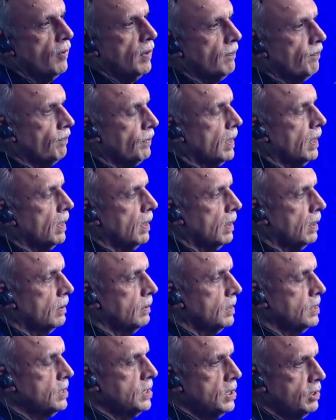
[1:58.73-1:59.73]

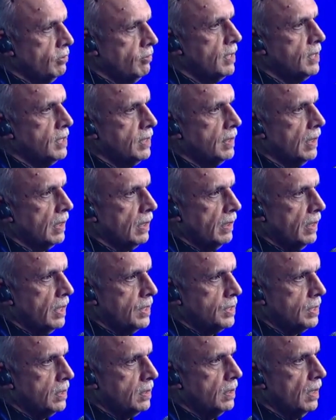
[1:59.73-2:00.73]
the G20
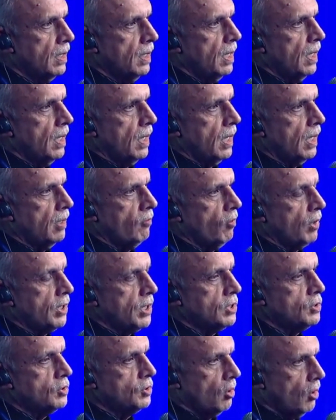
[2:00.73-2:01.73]
declaration, and
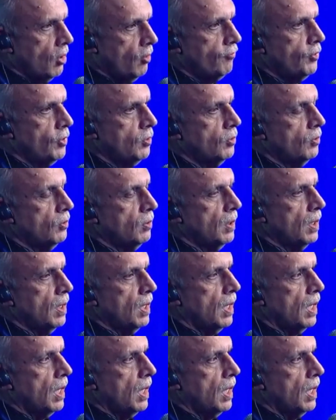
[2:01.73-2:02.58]
what is your view